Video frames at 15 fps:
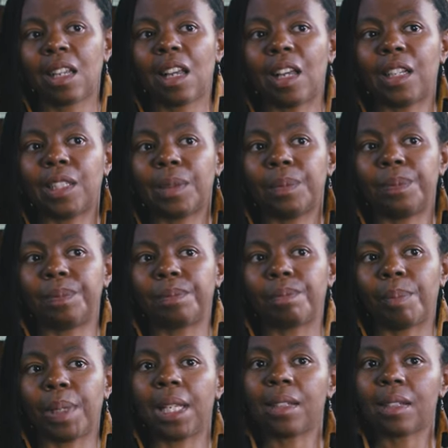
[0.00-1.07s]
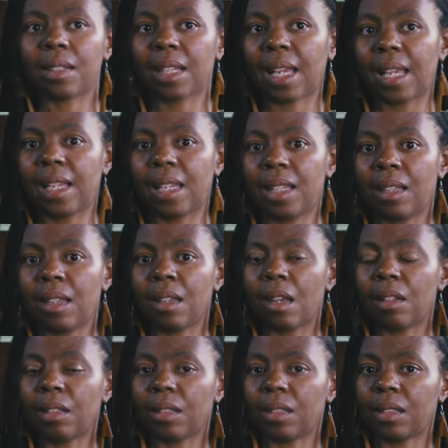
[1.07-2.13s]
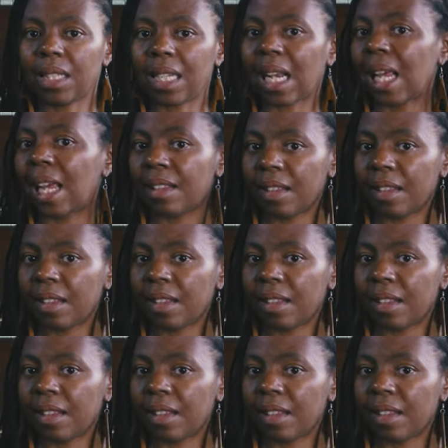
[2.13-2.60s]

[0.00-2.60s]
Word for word: um, because they declare